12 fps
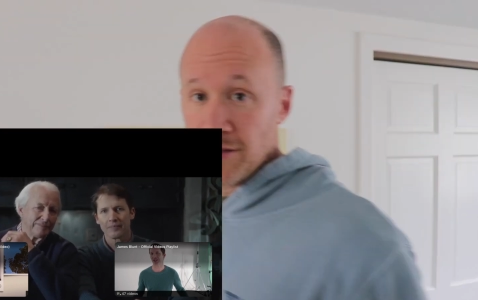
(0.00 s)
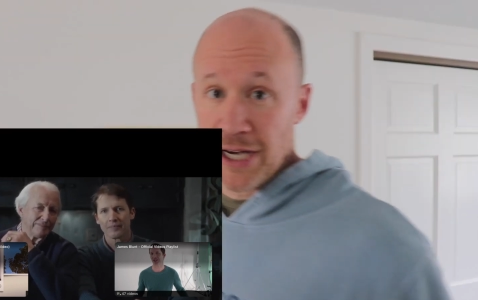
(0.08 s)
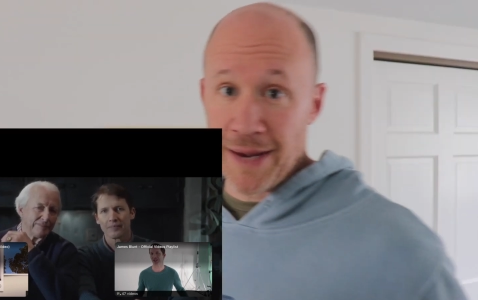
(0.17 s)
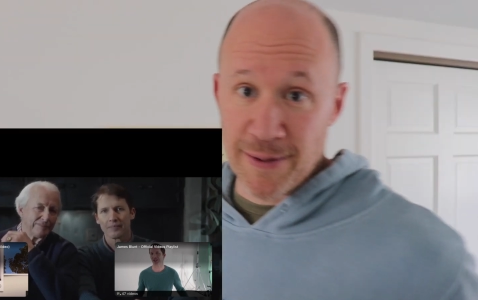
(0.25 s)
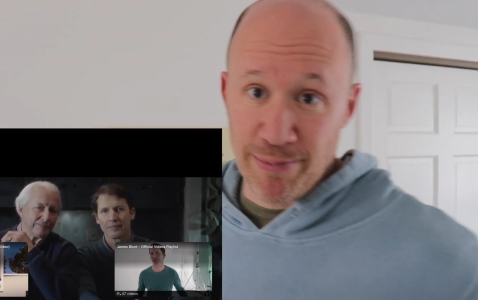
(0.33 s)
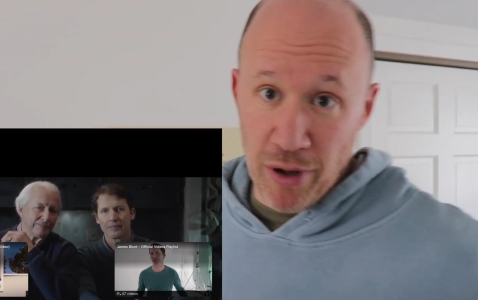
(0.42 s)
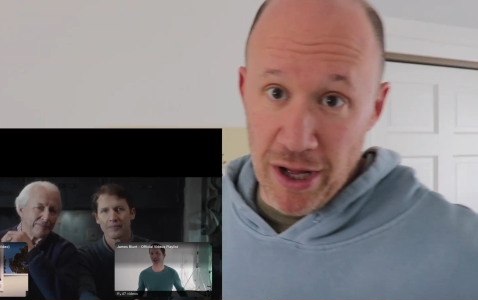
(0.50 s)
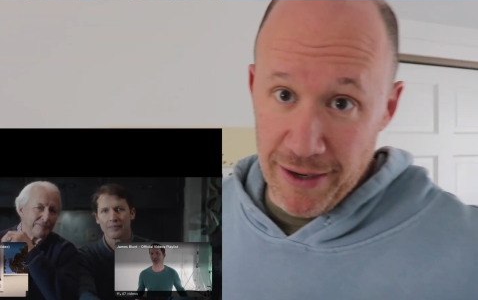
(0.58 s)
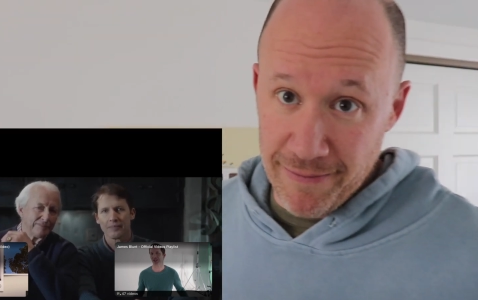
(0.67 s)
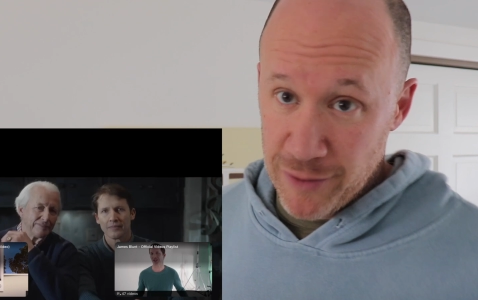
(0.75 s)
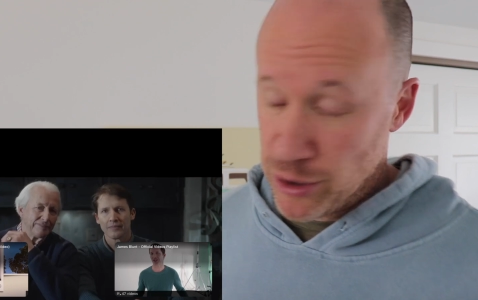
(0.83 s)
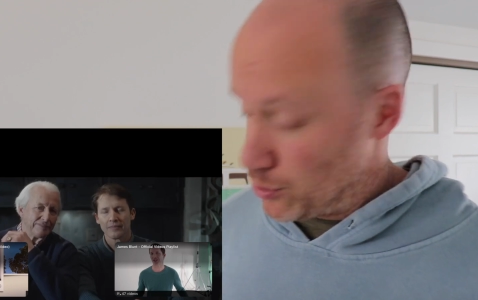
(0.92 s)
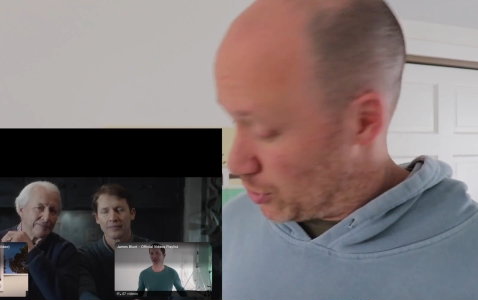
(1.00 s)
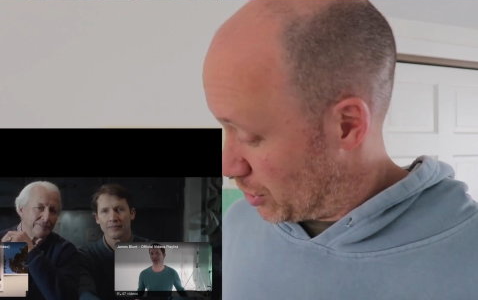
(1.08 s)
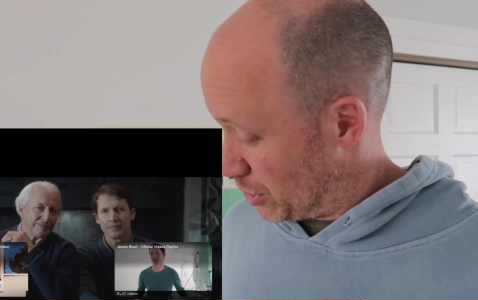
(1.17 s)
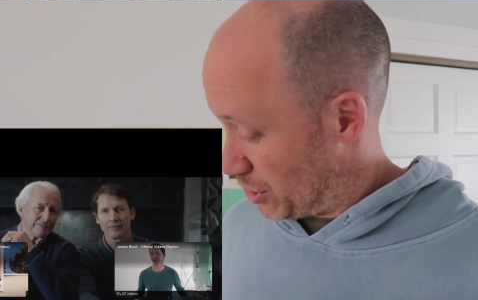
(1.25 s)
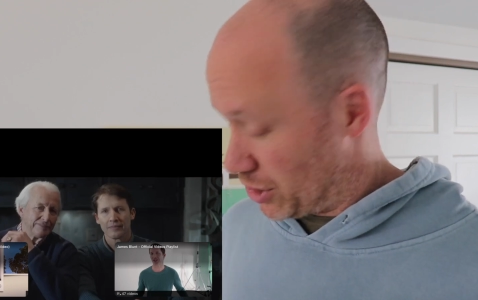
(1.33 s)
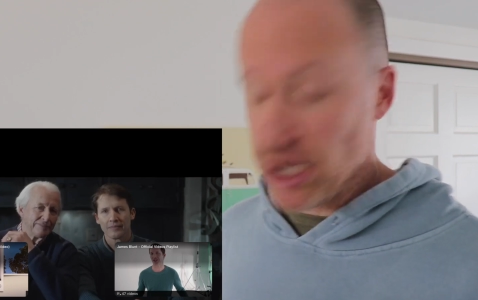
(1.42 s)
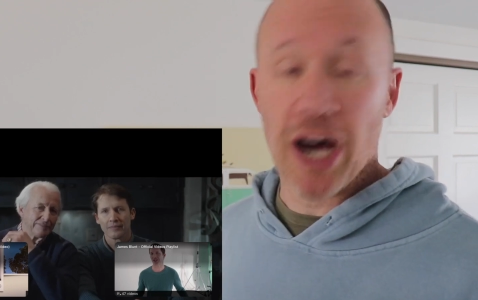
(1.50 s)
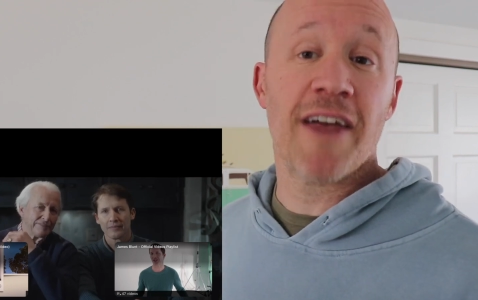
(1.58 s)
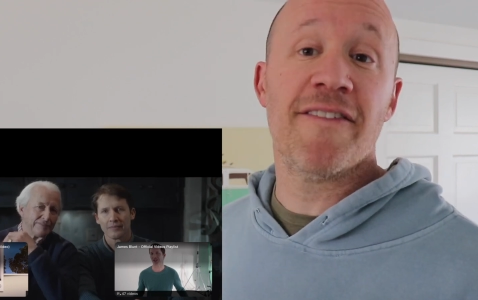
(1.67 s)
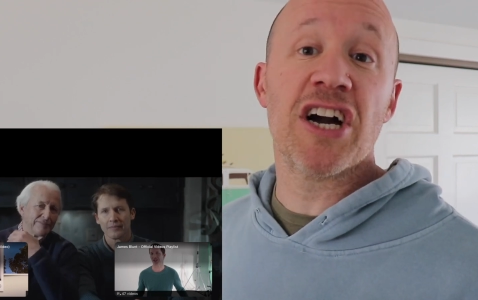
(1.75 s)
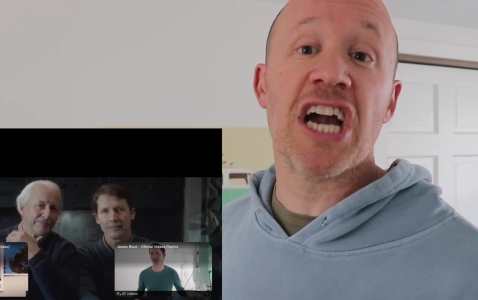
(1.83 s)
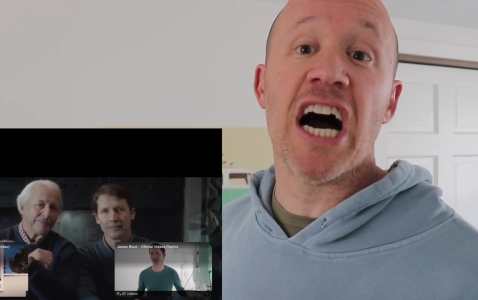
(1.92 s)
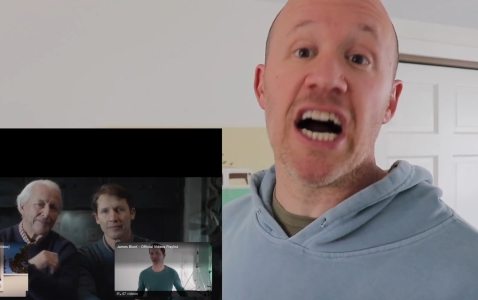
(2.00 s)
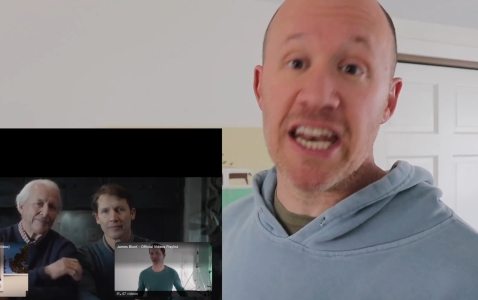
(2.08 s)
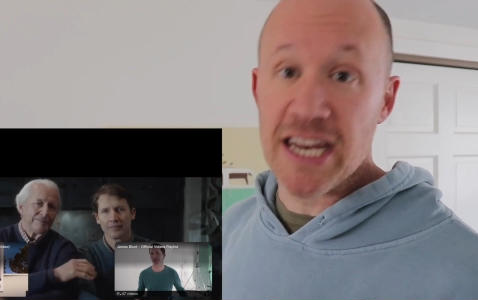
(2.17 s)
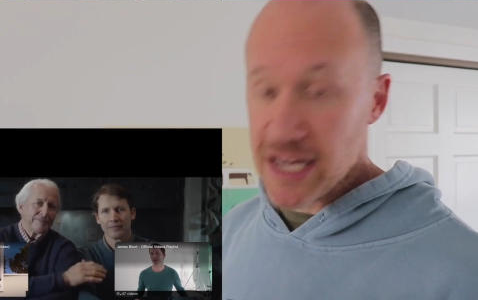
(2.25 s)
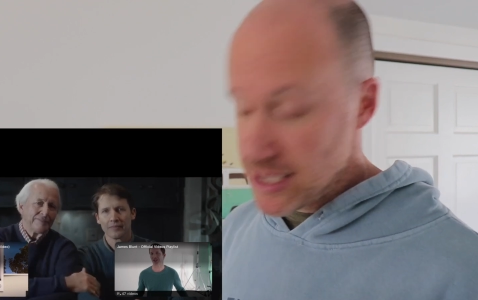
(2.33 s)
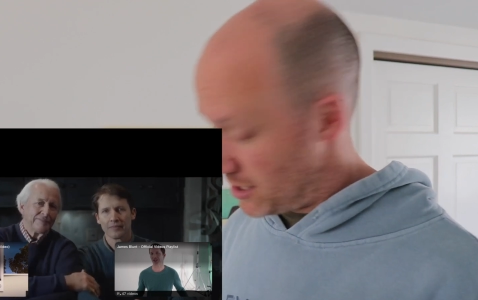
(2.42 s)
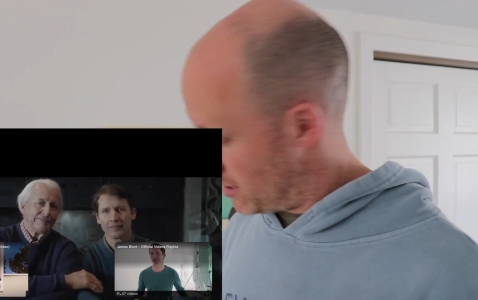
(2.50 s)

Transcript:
Speaker 1: James Blunt, you son of a gun.